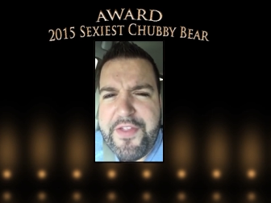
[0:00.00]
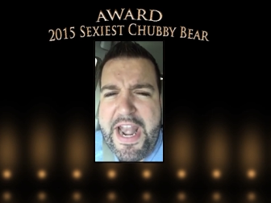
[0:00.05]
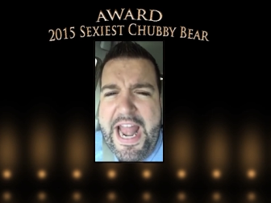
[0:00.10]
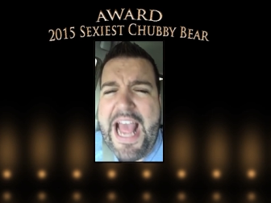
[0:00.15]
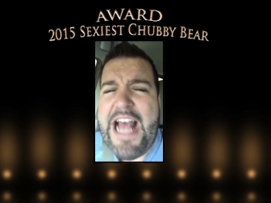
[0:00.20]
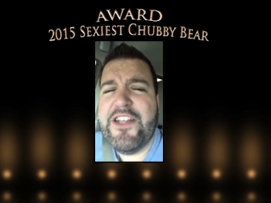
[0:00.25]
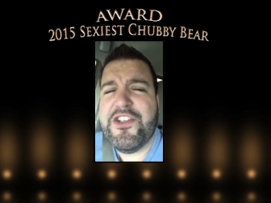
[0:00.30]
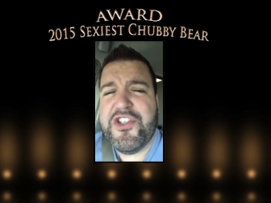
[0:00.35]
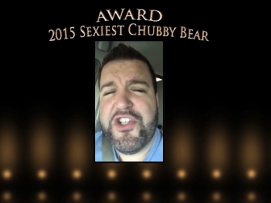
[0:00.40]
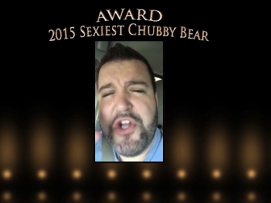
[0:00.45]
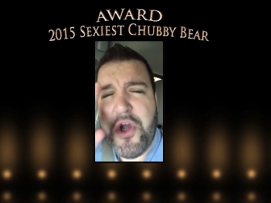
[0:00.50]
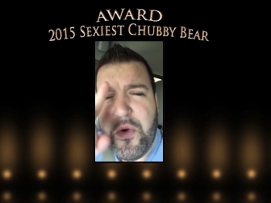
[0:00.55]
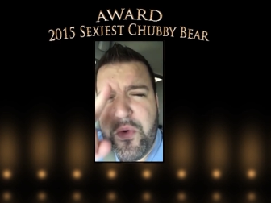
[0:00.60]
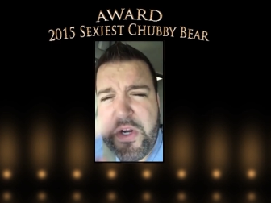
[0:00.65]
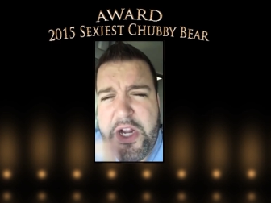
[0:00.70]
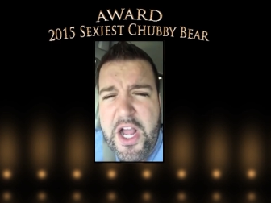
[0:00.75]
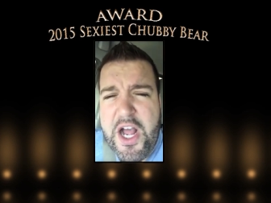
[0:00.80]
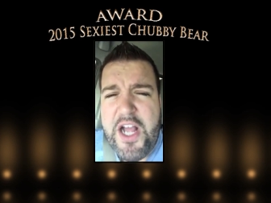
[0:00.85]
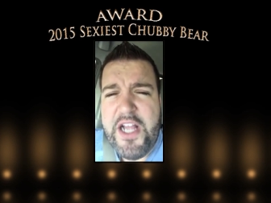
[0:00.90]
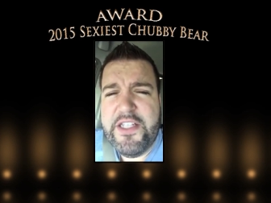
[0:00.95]
that has no
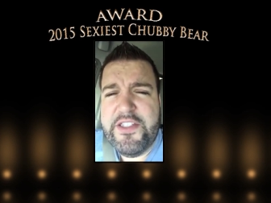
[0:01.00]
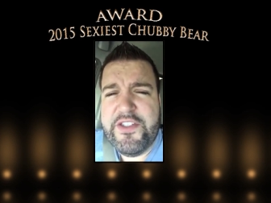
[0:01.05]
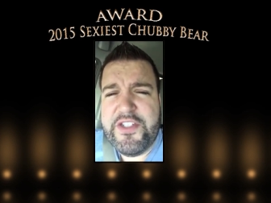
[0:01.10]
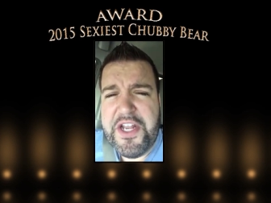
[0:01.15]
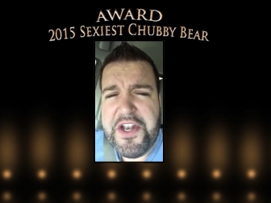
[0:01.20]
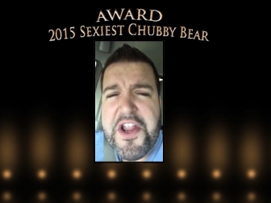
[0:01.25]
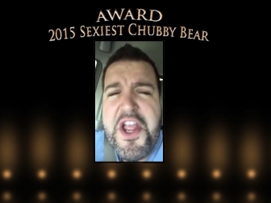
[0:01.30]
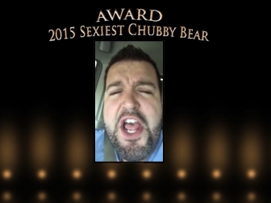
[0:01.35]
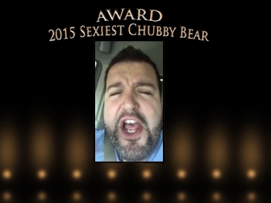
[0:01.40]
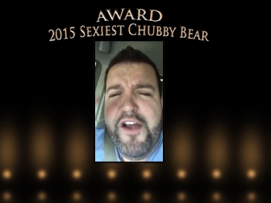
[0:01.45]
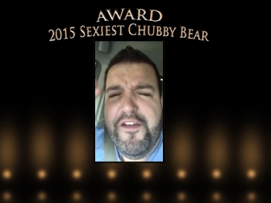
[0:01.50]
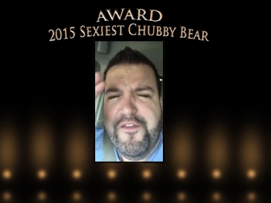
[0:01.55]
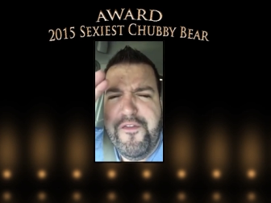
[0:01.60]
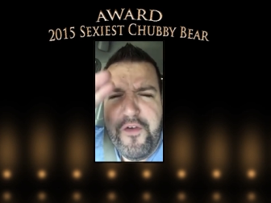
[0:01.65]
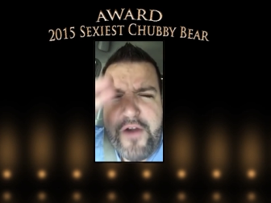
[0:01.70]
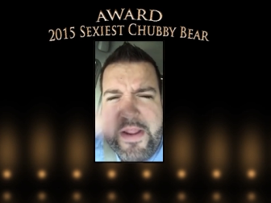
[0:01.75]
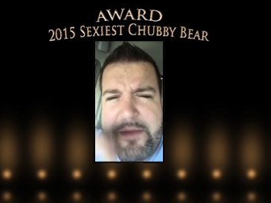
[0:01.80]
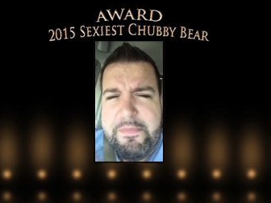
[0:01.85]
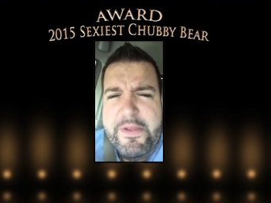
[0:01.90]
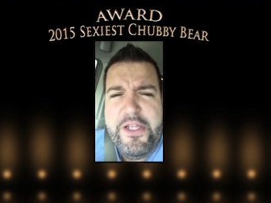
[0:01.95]
guns and
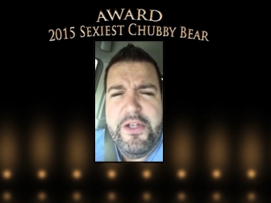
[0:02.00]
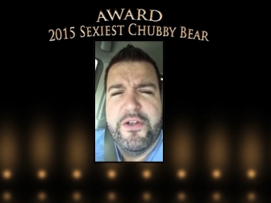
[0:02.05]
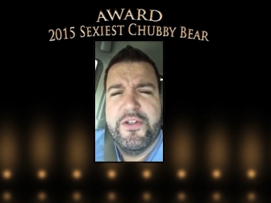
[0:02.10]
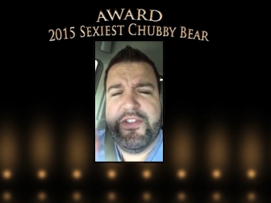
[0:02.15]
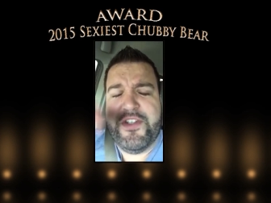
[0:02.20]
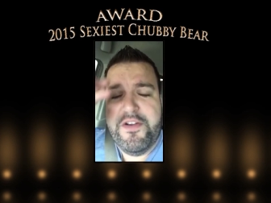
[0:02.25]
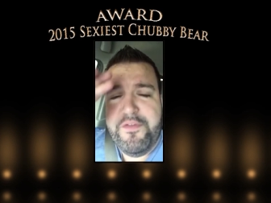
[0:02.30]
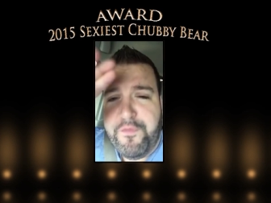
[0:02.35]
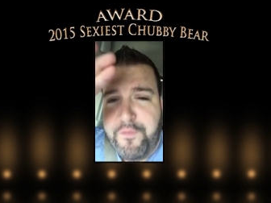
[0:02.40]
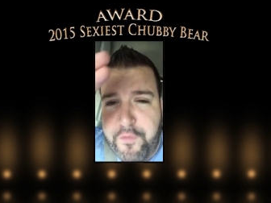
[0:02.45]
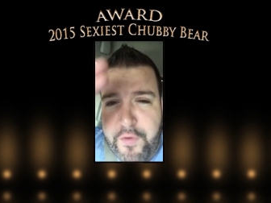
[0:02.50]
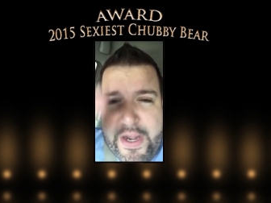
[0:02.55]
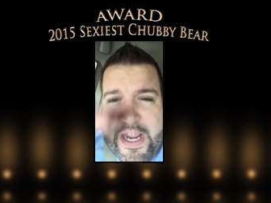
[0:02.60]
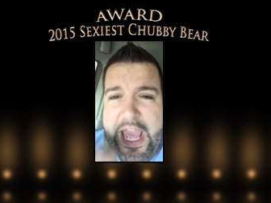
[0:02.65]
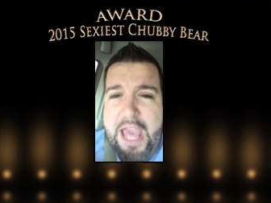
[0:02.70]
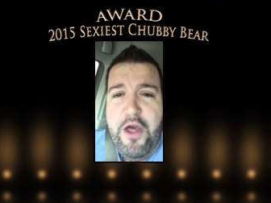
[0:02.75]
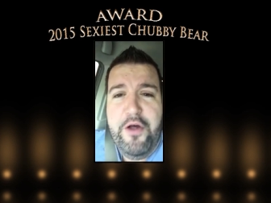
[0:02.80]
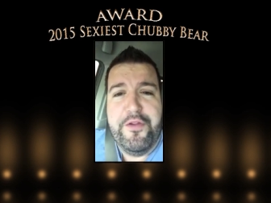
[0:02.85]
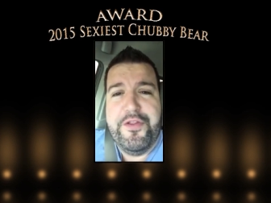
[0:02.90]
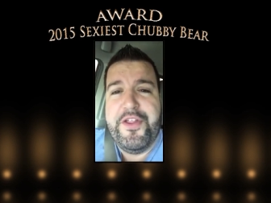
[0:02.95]
free meals and free
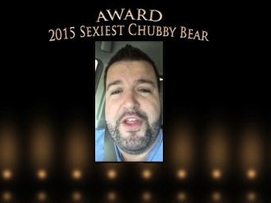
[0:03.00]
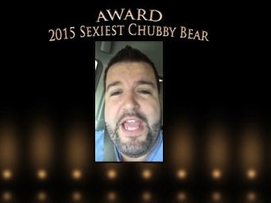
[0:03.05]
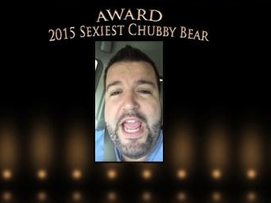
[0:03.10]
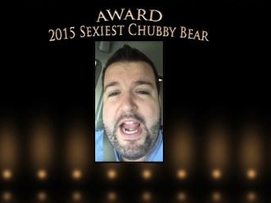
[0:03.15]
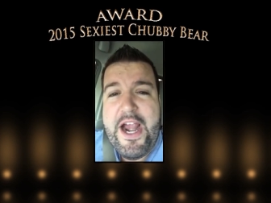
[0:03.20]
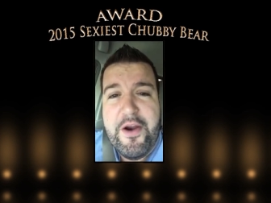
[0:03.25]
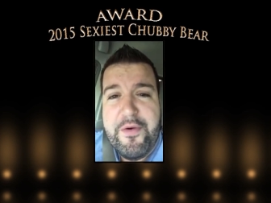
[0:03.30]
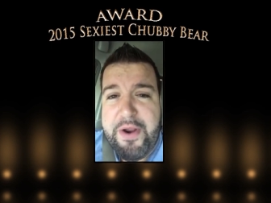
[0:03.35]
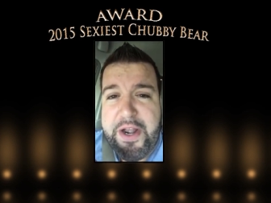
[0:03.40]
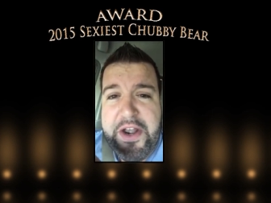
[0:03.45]
health care